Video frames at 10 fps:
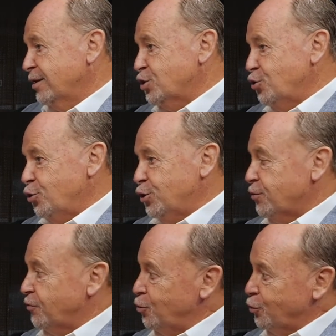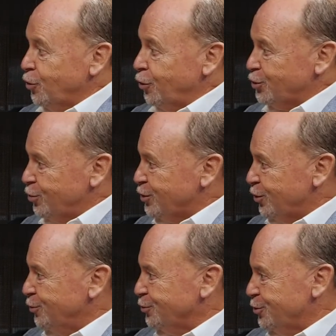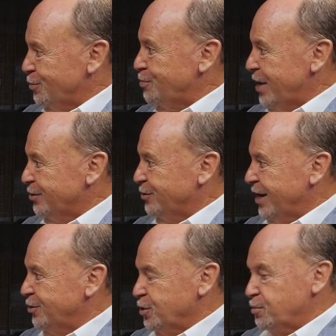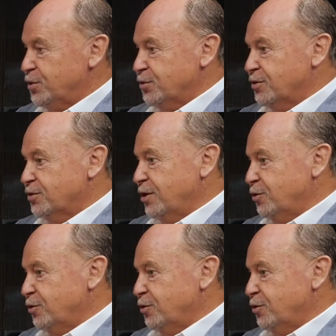schooners for $4, what's the long-term impact on that on the business?